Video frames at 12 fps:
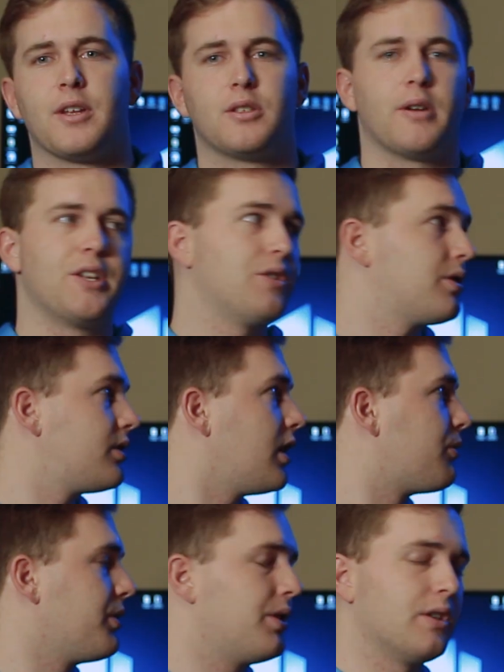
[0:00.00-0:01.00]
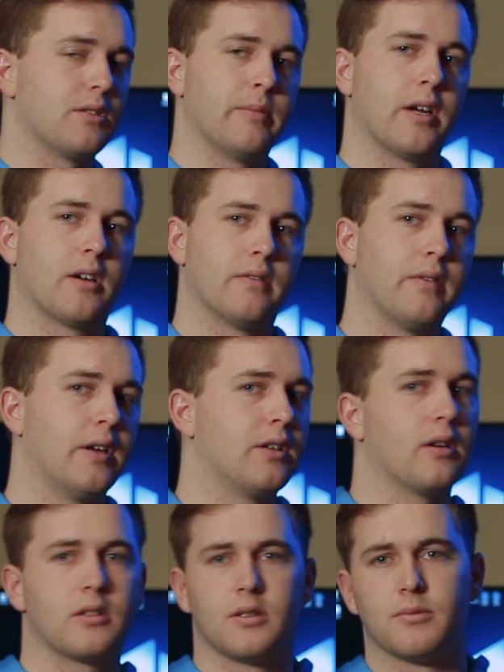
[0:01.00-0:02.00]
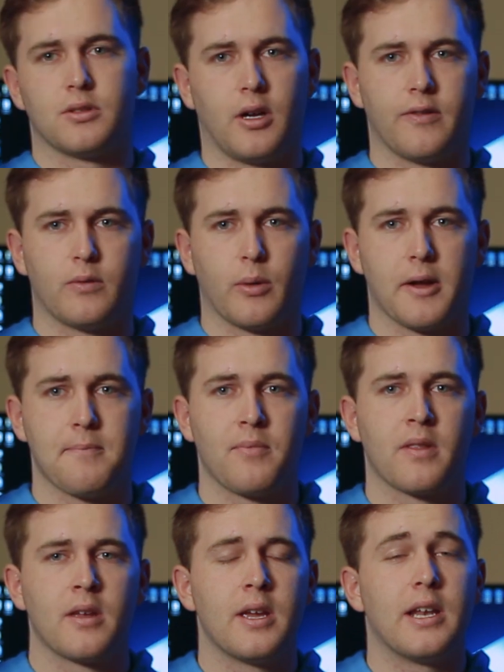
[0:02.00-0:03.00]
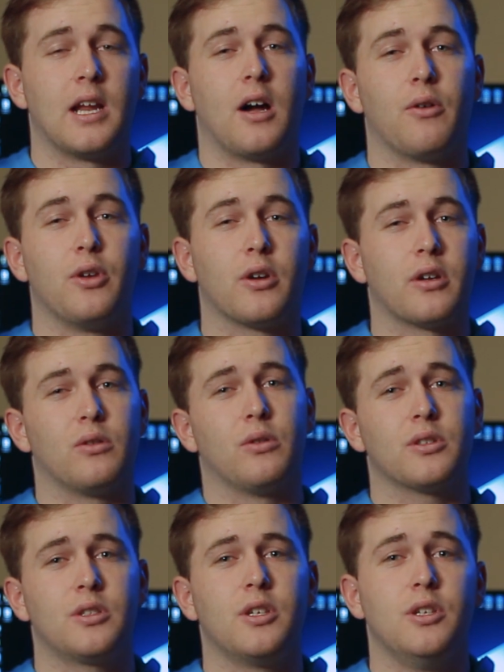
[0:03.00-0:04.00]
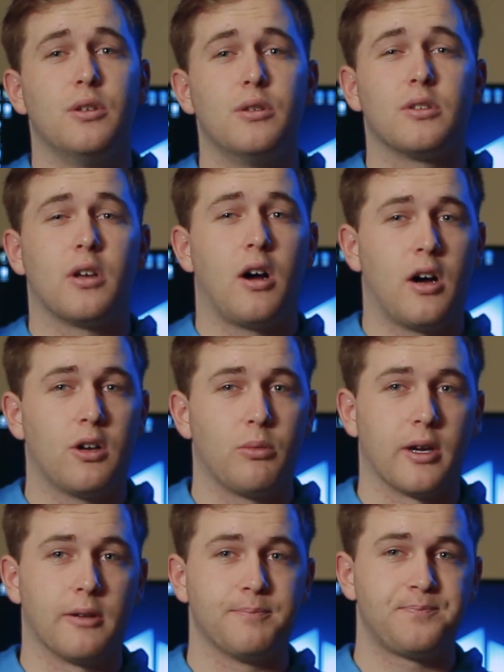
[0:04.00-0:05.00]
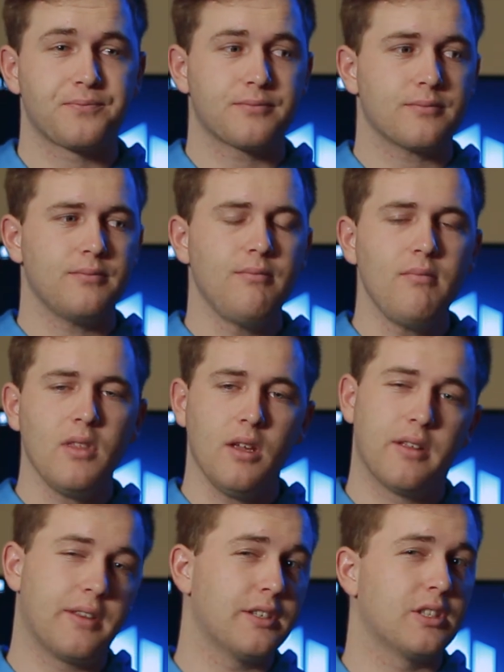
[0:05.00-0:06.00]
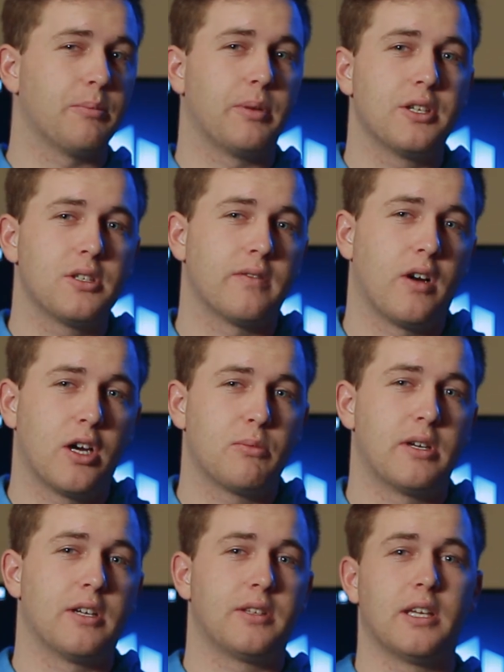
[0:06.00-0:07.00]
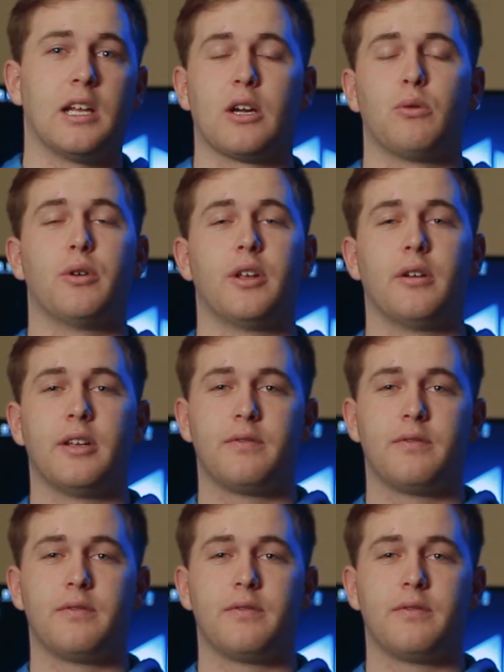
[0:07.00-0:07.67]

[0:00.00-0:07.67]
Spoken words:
And so I just stuck with this microphone, got some software. Now you can also use hardware. There's a bunch of hardware out there like audio